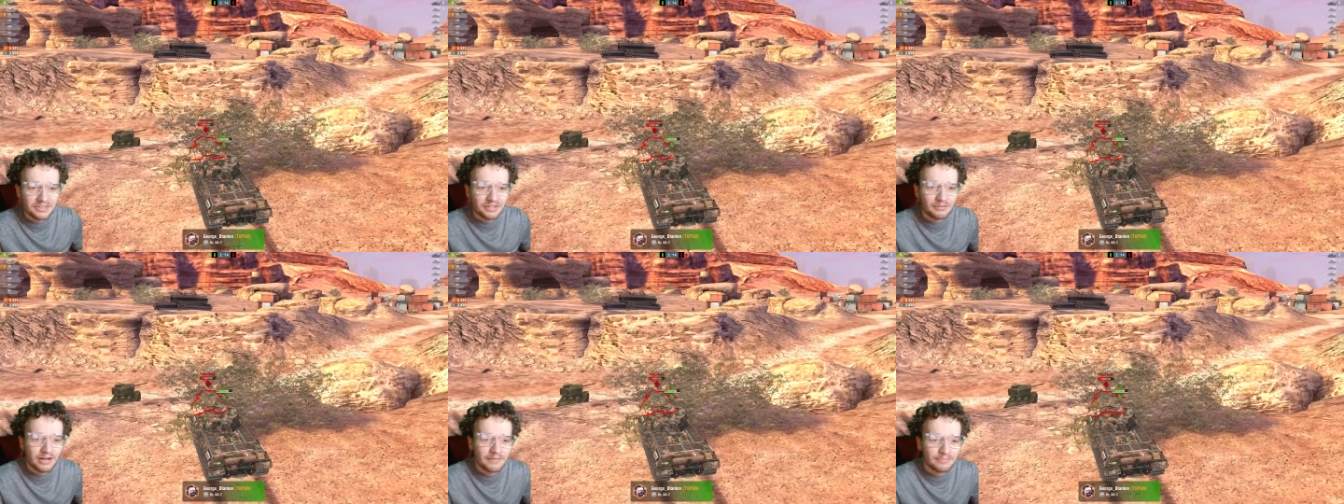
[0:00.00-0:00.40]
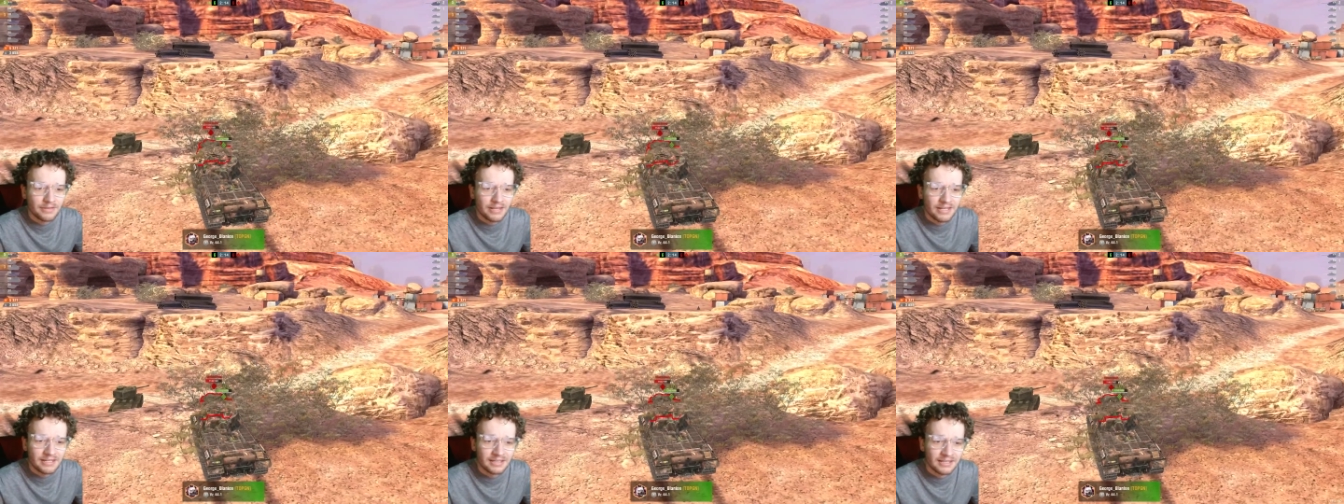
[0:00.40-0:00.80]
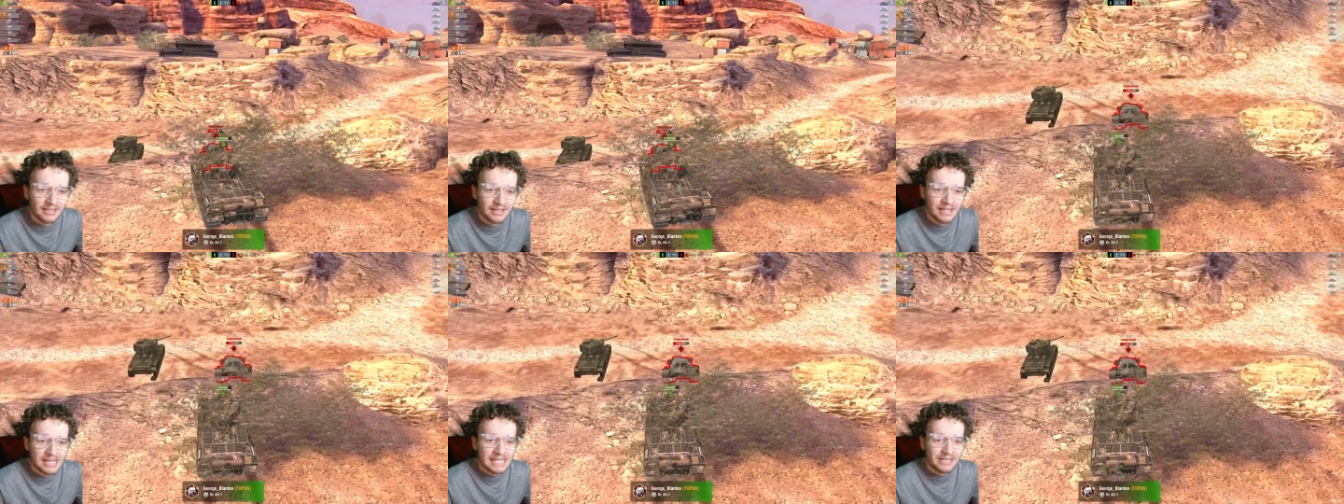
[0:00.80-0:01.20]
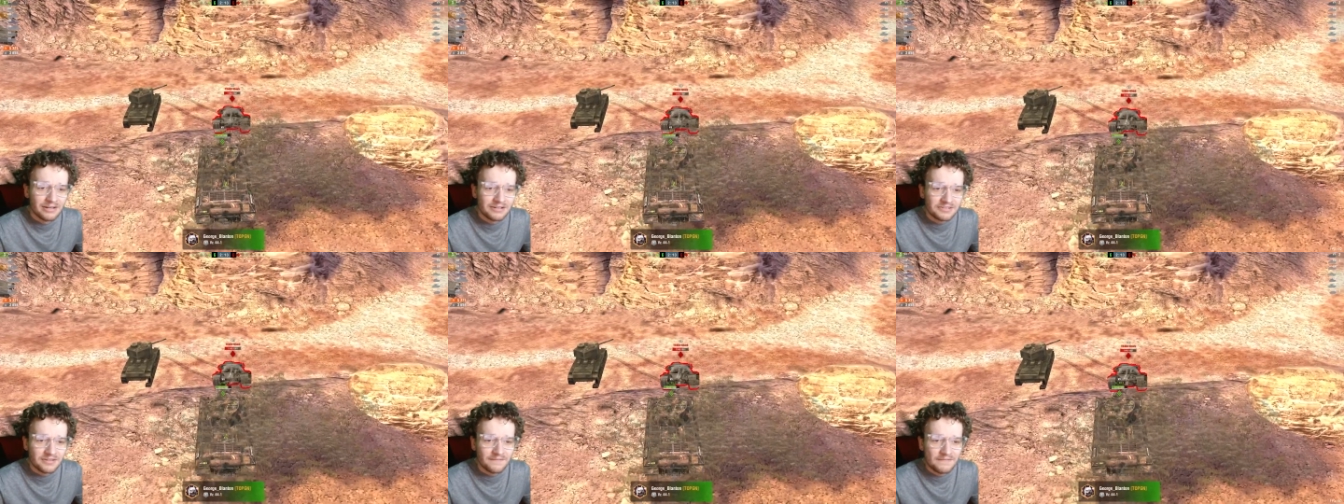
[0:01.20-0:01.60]
the right play?
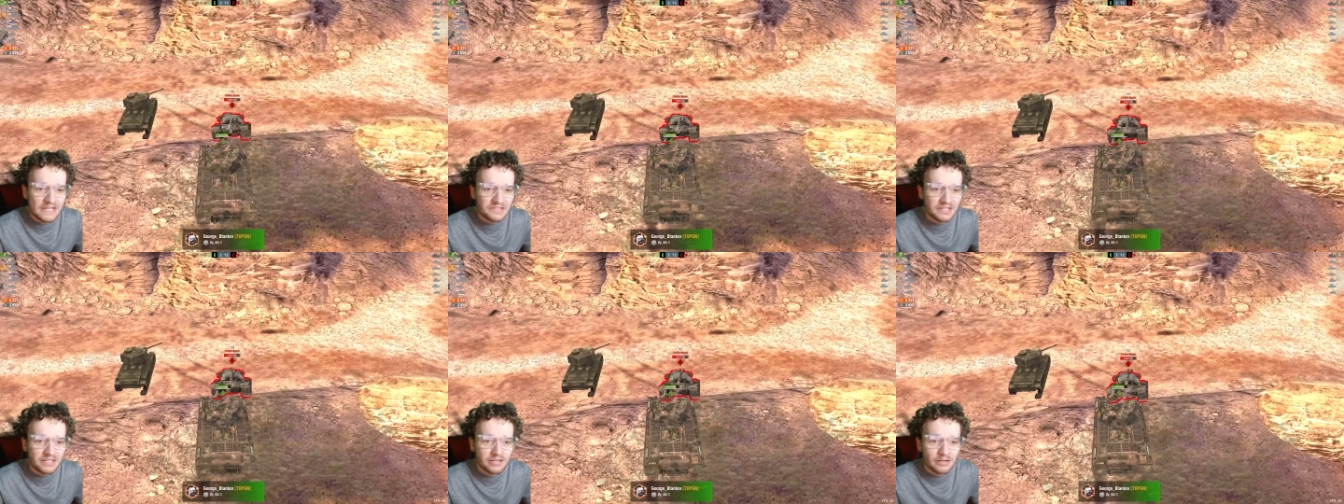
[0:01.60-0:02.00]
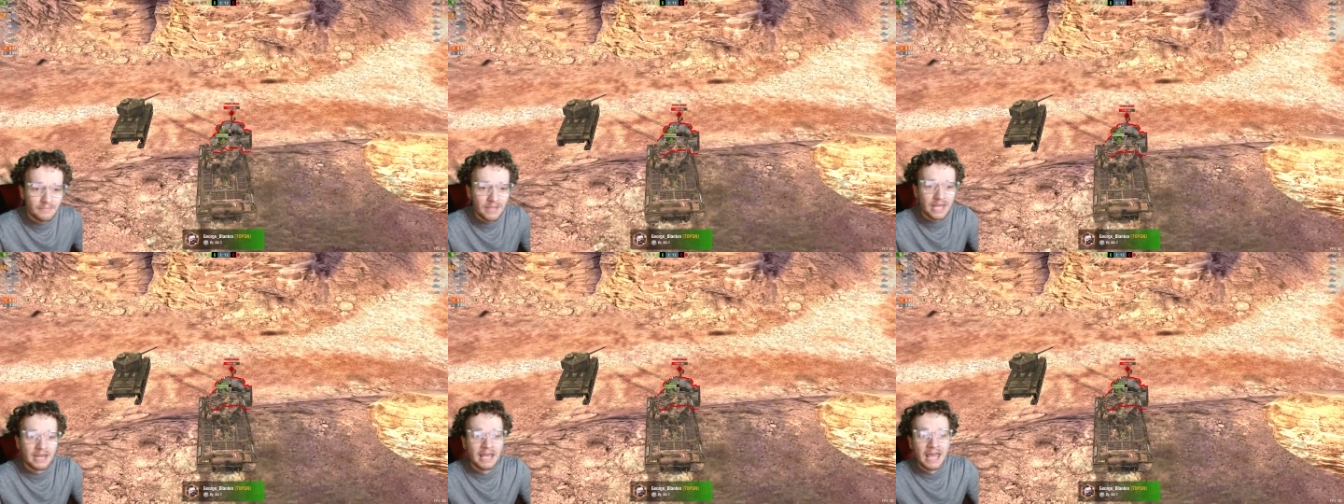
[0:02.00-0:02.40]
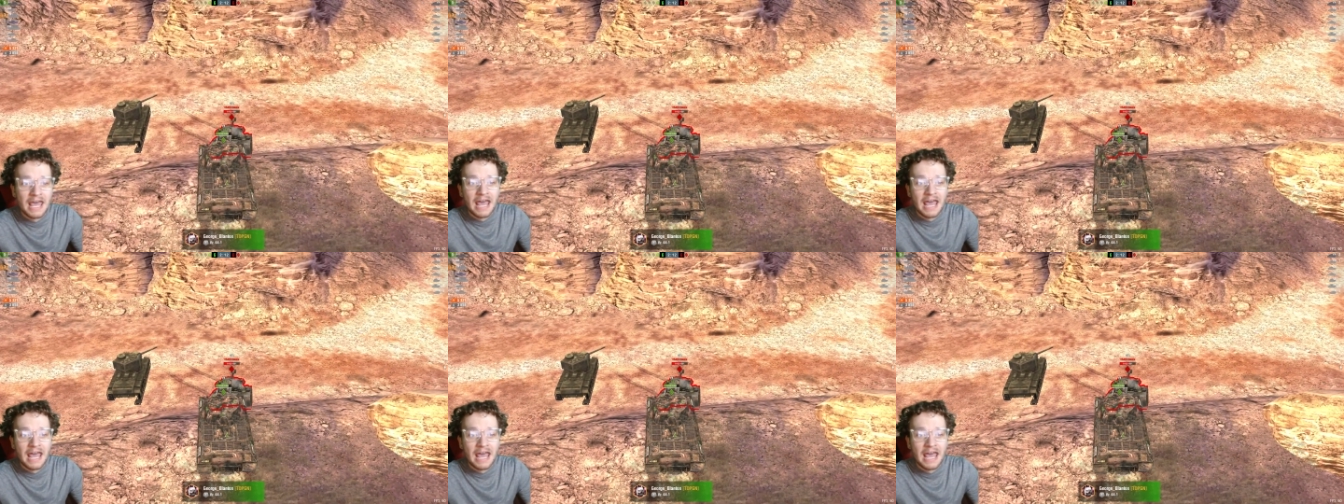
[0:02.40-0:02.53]
Here's the VZ here, man.